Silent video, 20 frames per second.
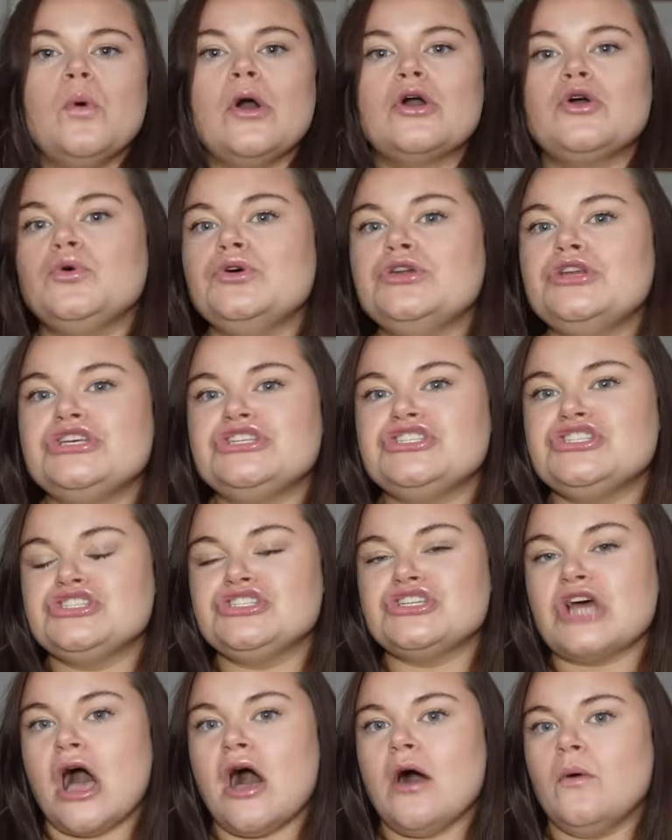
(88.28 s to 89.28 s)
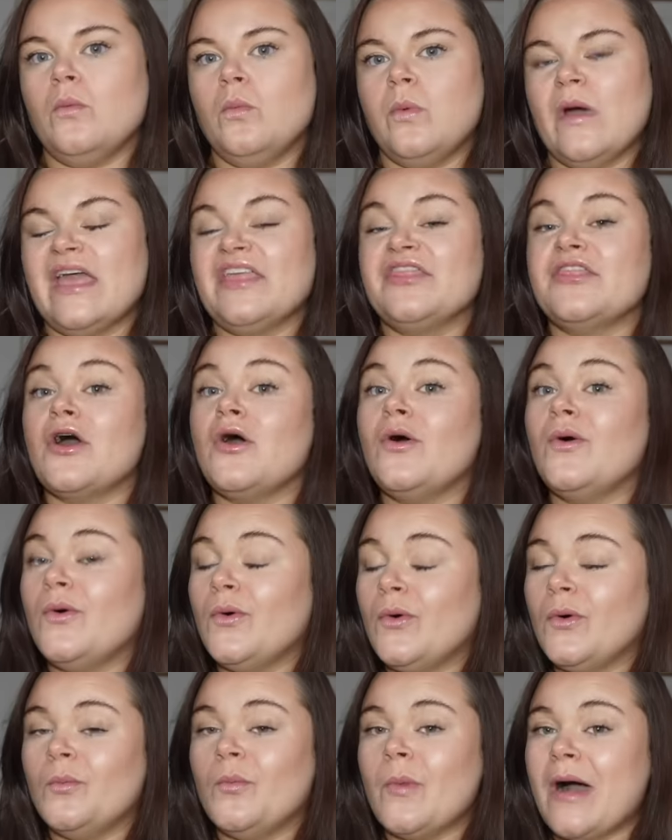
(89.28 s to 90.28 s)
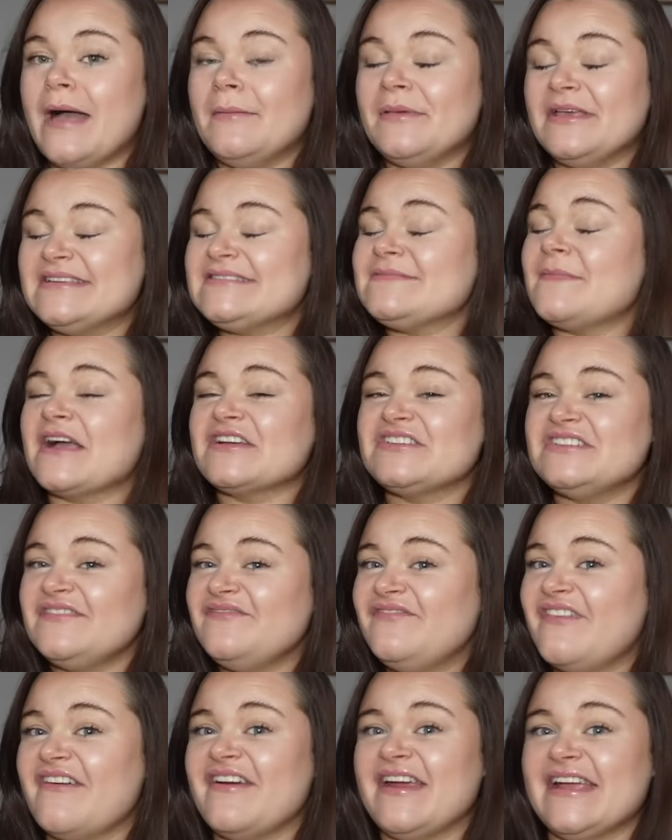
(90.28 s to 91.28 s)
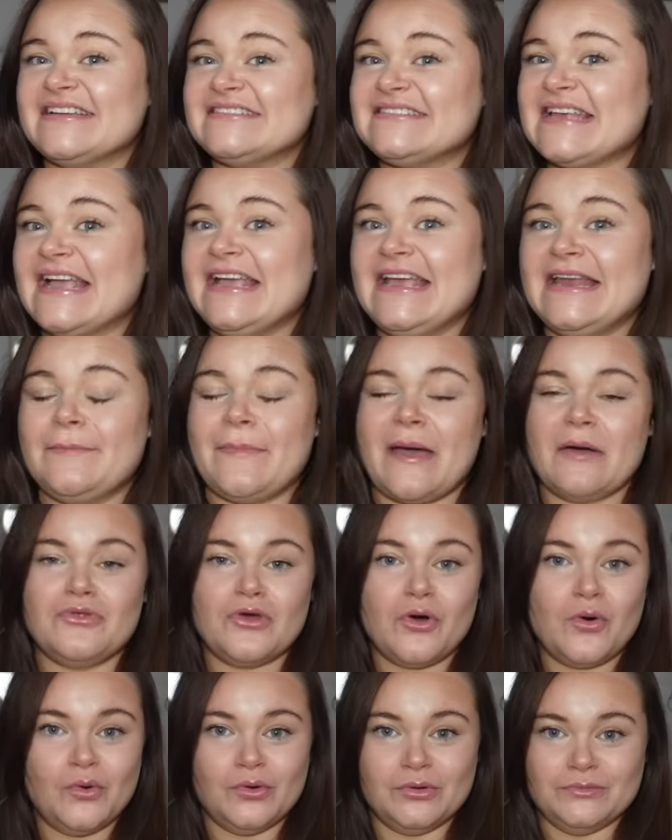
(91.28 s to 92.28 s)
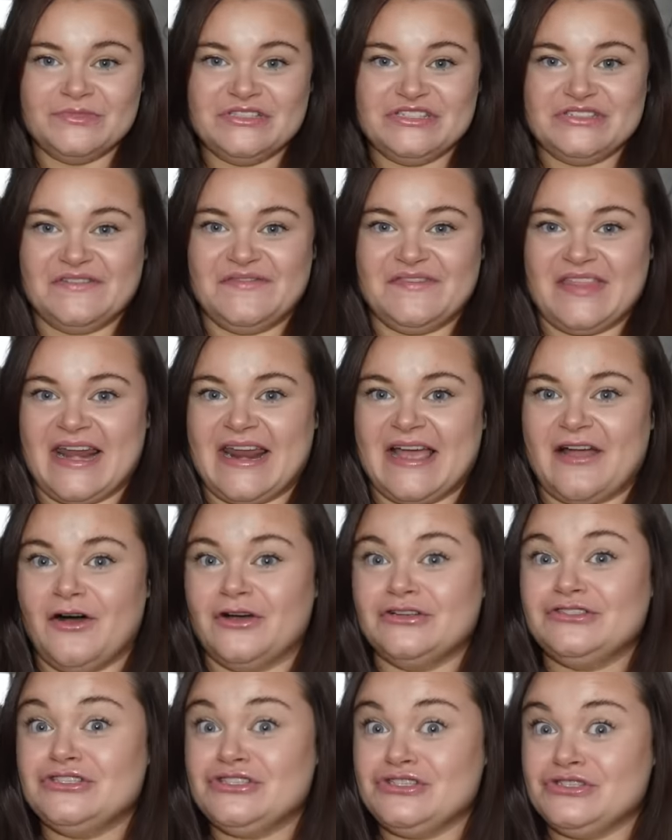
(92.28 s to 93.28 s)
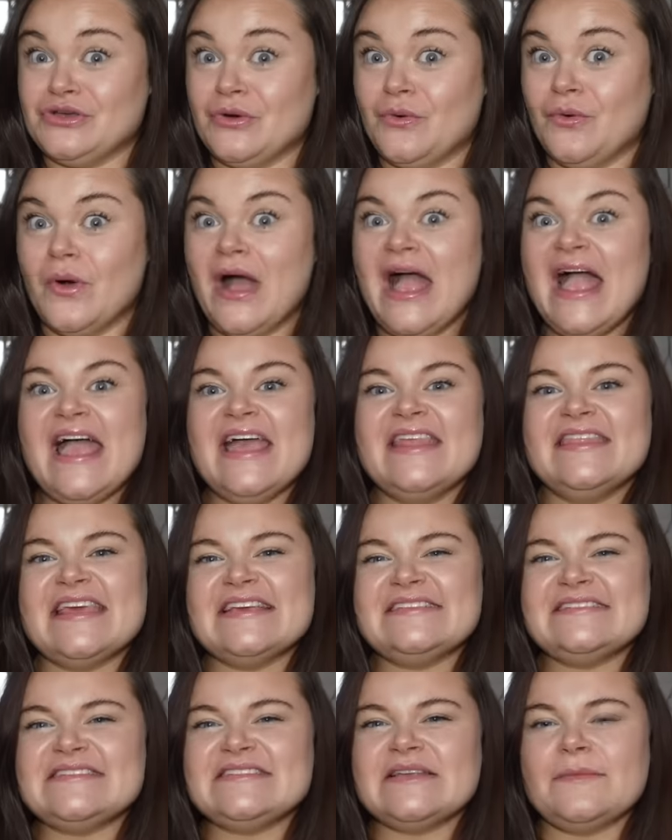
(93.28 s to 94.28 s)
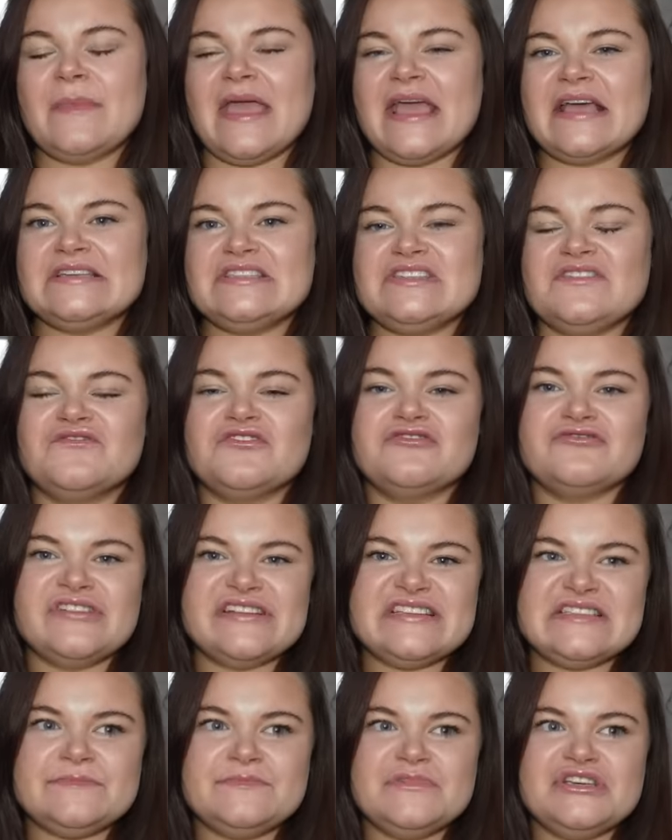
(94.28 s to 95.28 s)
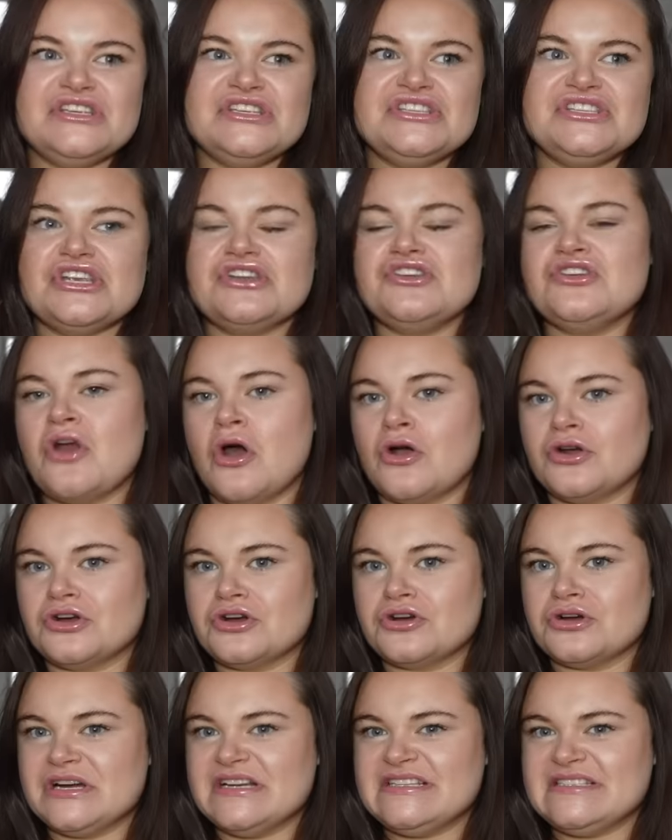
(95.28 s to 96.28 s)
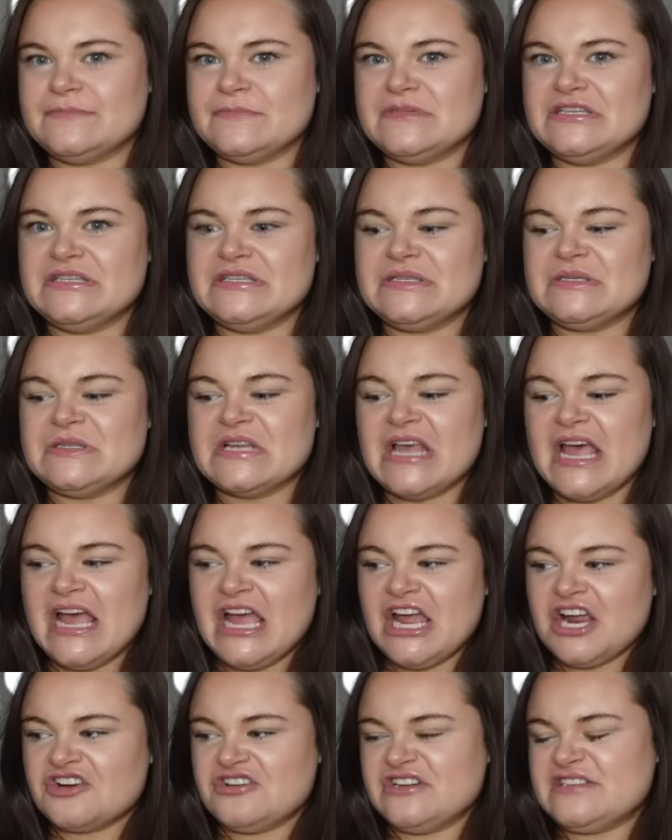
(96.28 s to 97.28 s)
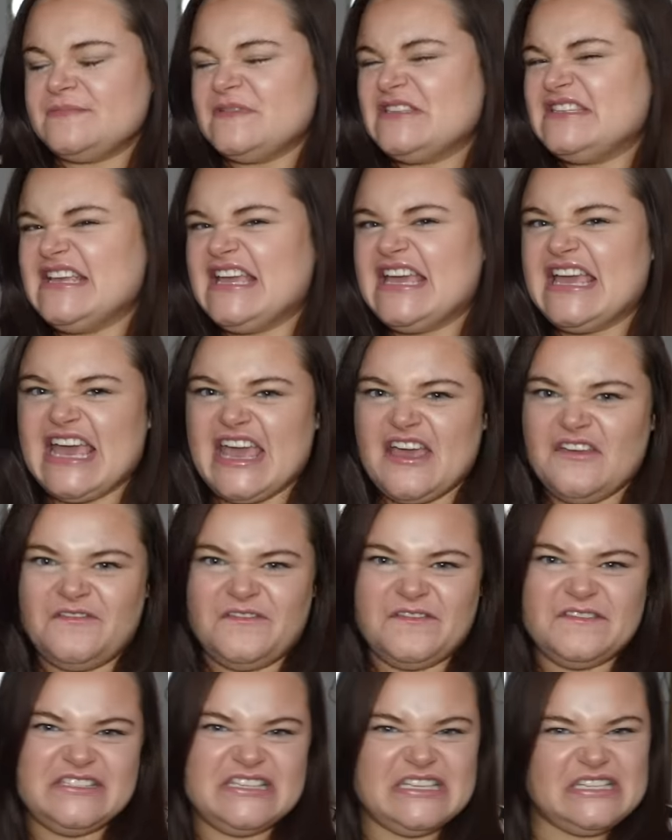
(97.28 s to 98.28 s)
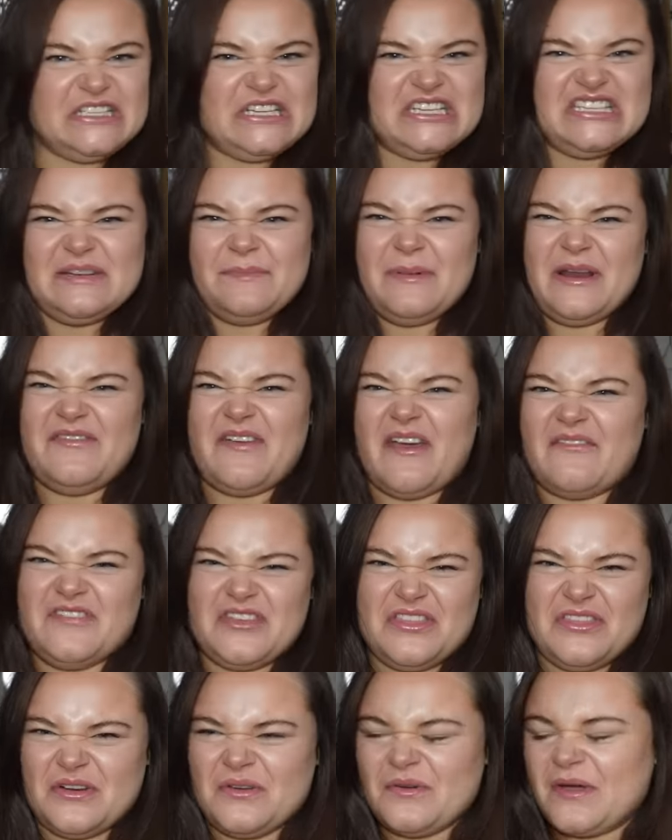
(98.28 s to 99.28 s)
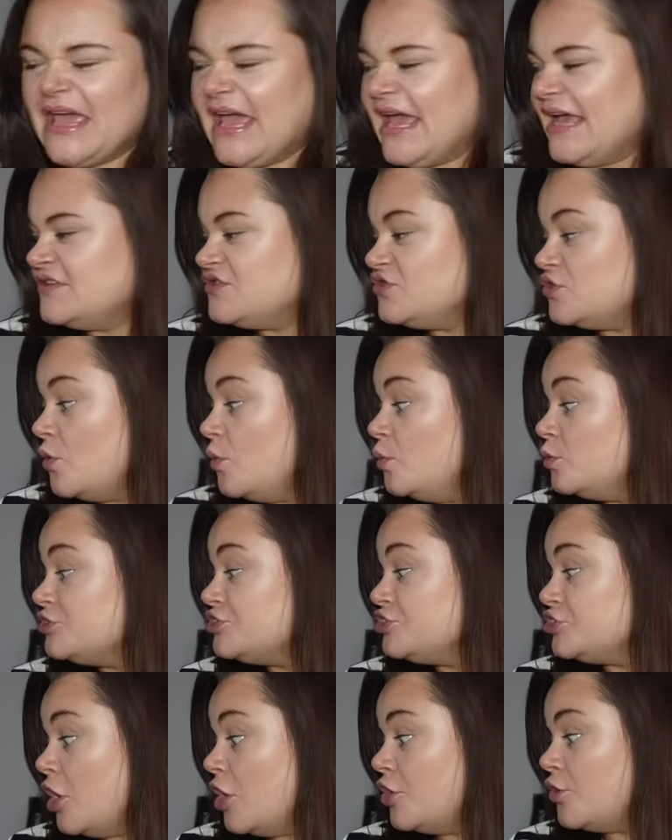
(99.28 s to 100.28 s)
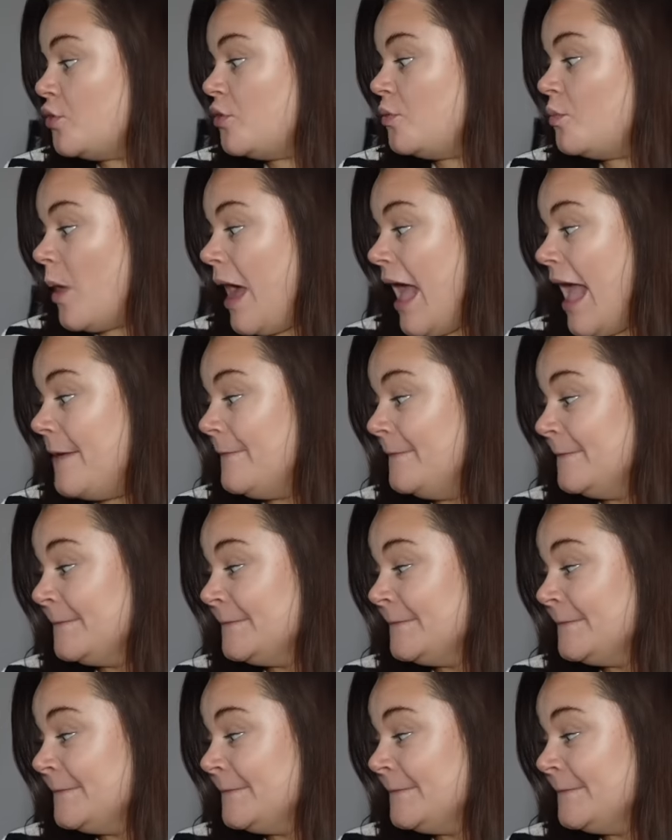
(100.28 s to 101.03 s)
We're going to start with homeware because I'm actually very excited about the home stuff that I got. So this is a mix of Christmas, non-Christmas, Christmassy gifts. It's just a bit of everything, okay? So we'll start homeware.